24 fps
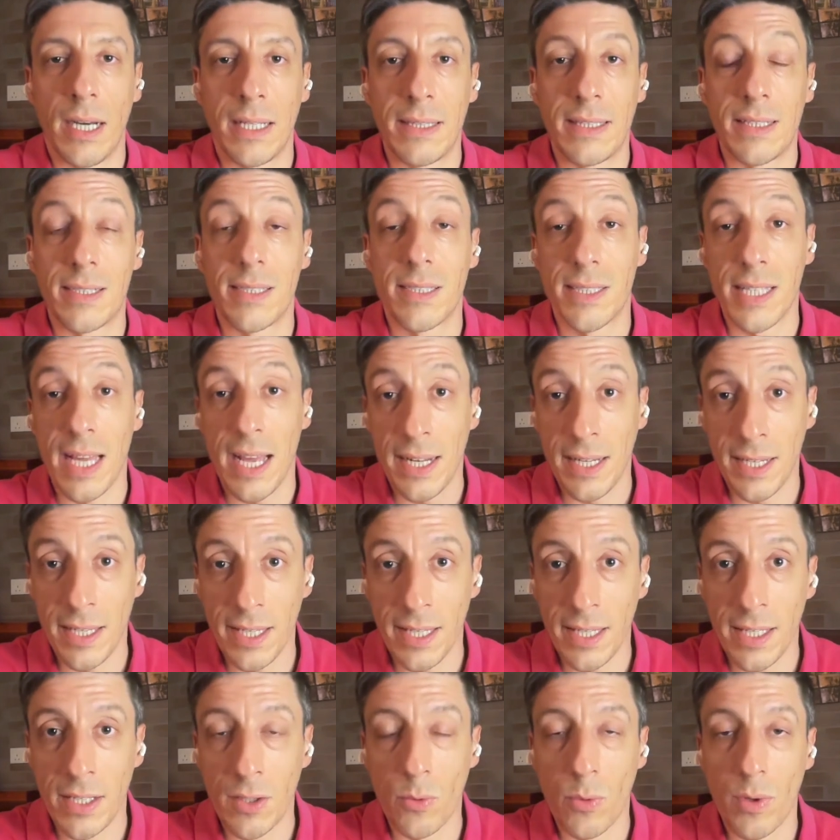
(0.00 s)

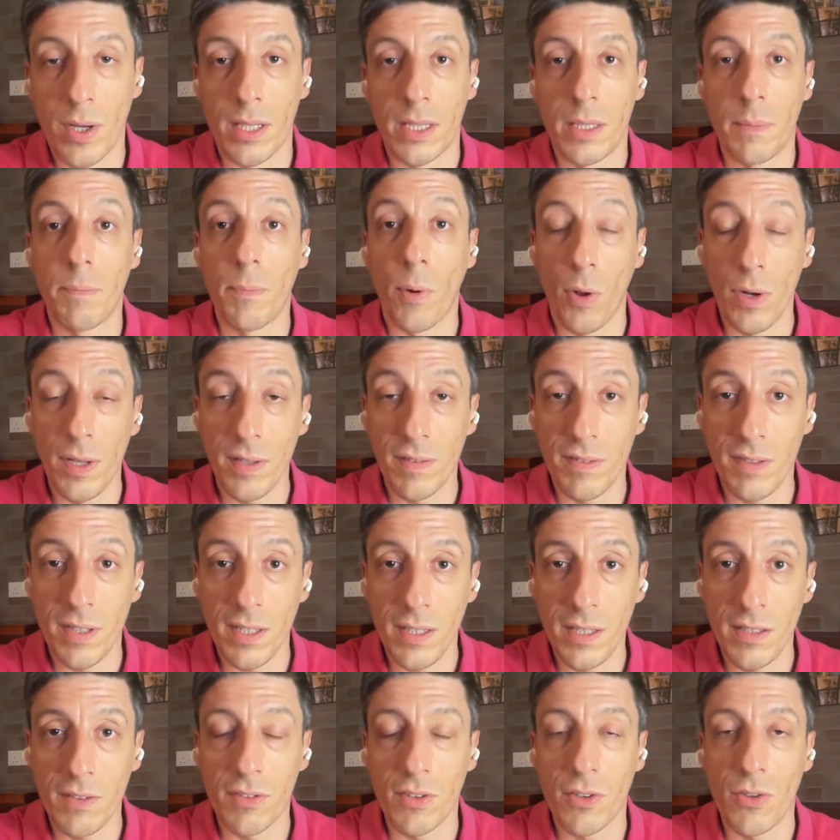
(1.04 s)
understanding where the
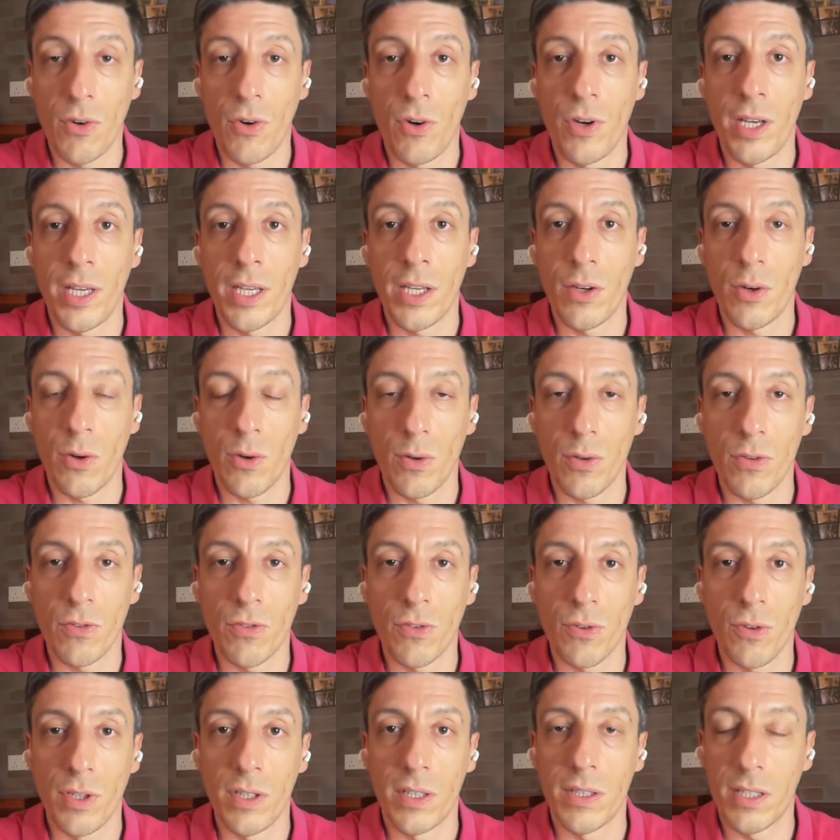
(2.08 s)
policy is going,
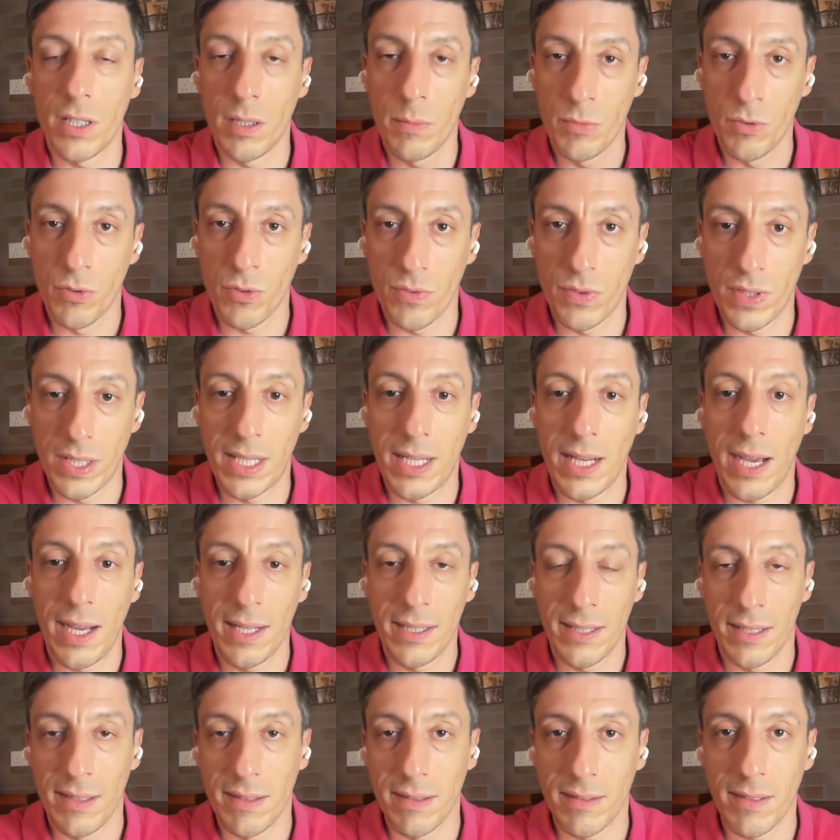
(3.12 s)
also in terms of the
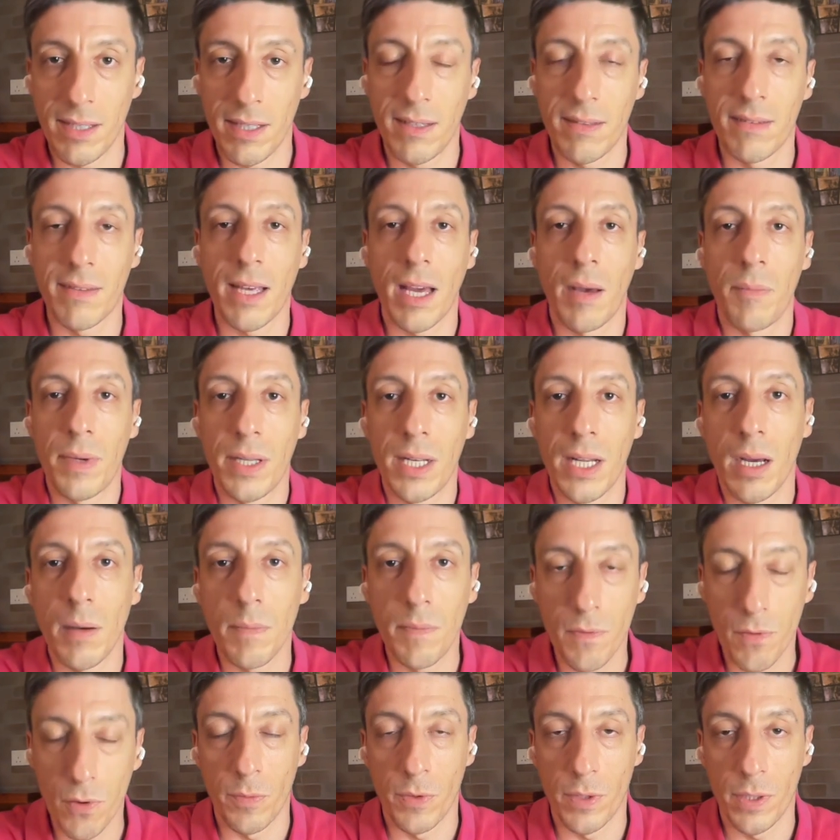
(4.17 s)
guidance that is coming
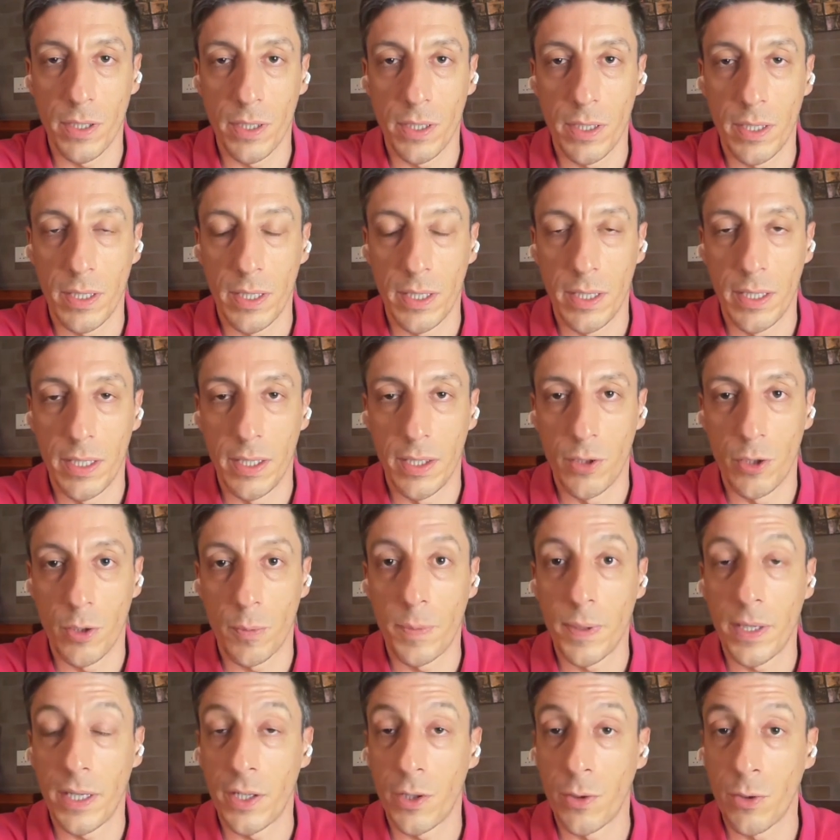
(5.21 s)
up from the
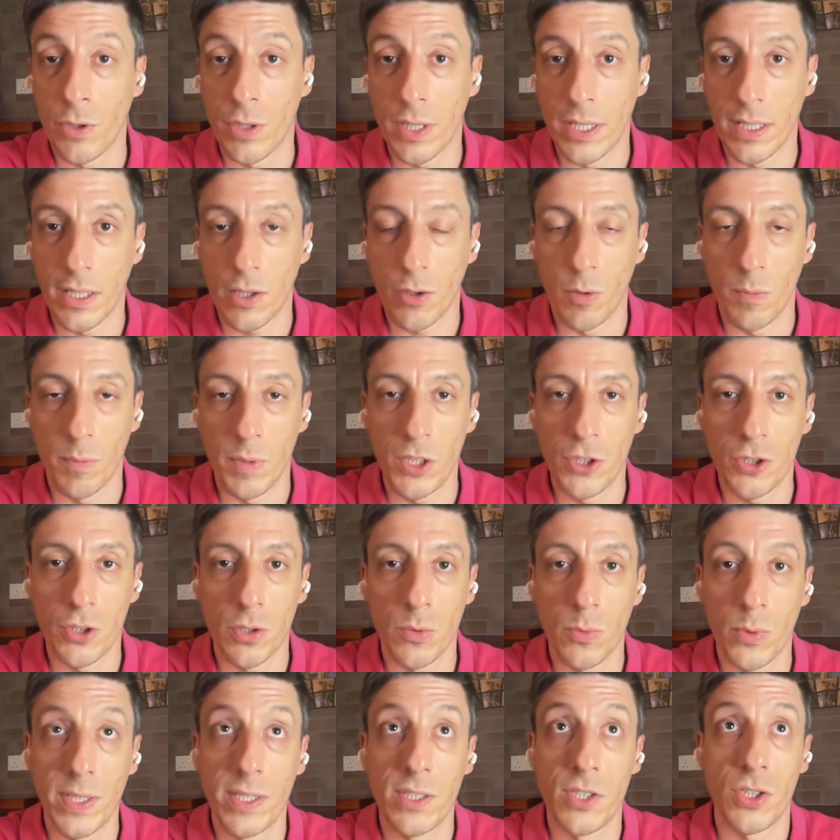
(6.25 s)
European Union and the
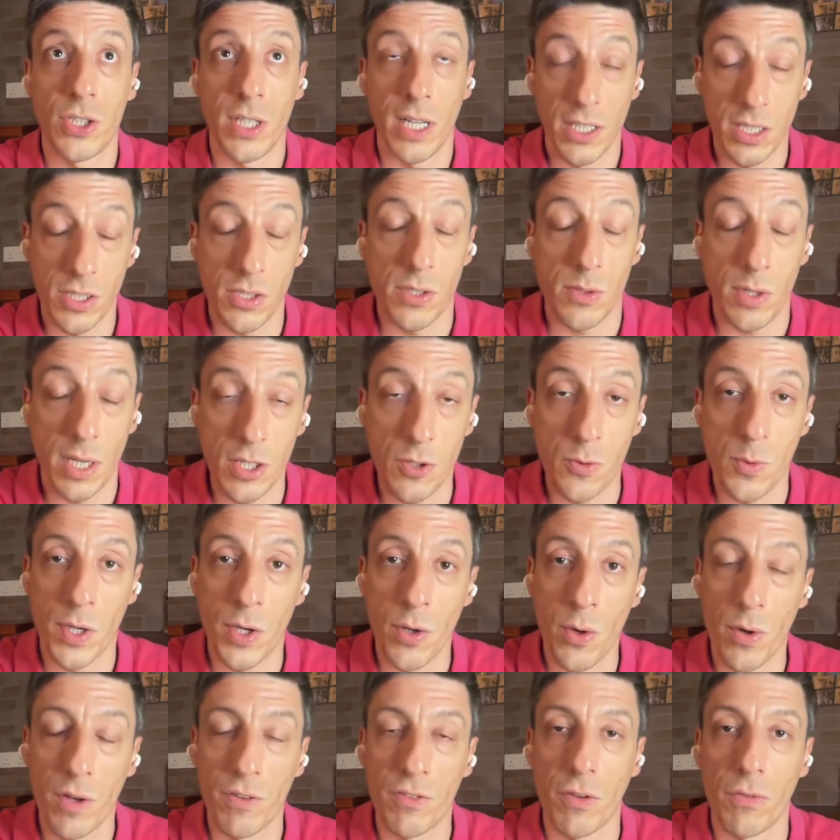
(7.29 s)
Commission, which as we
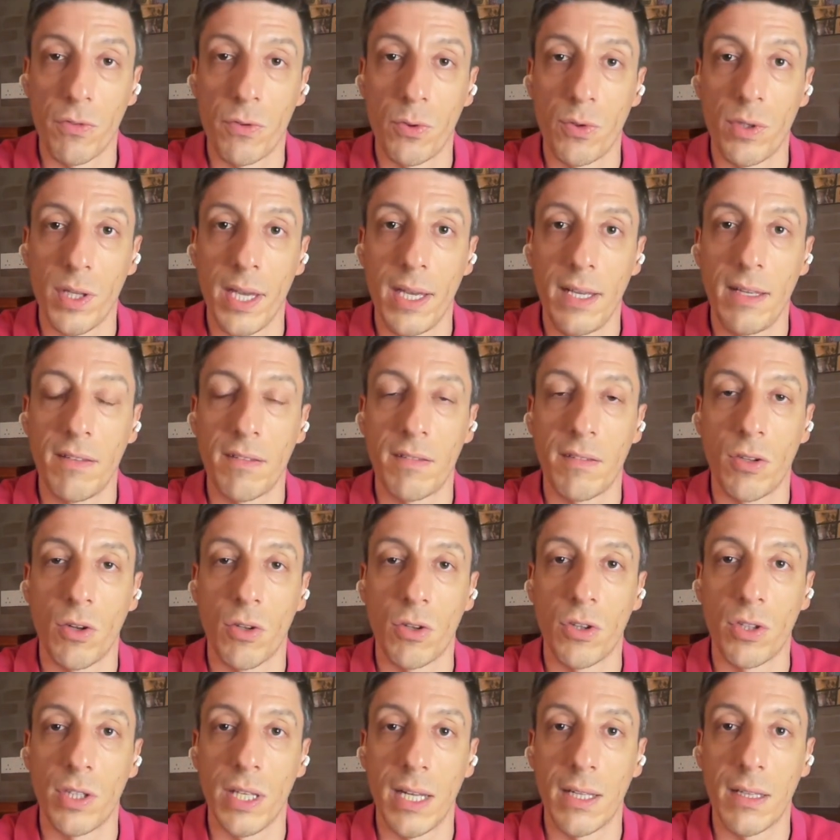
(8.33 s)
know as of today is
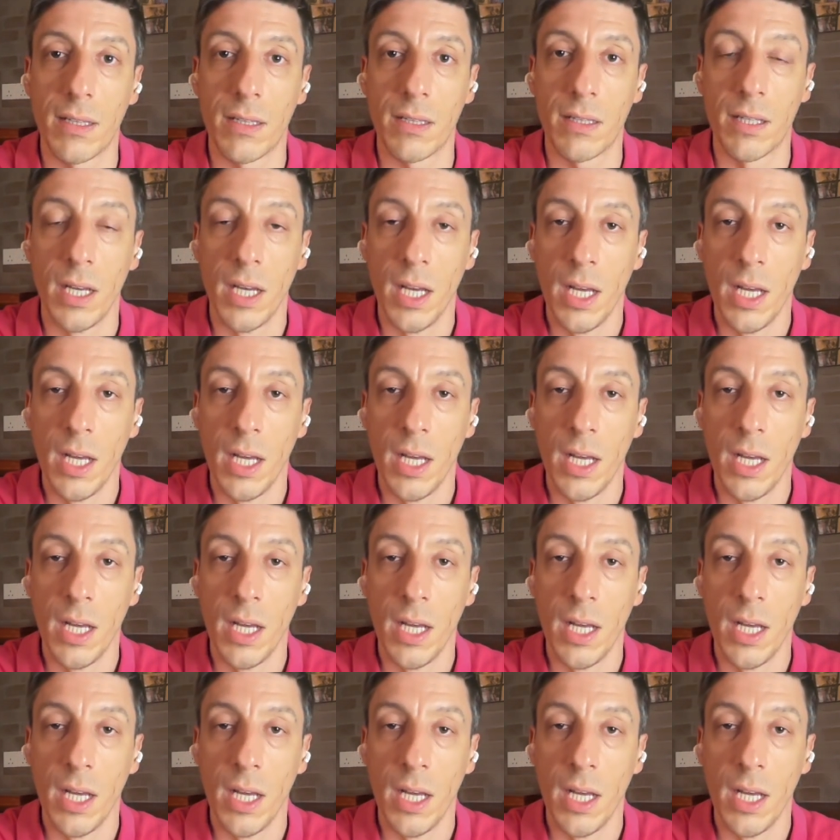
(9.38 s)
not yet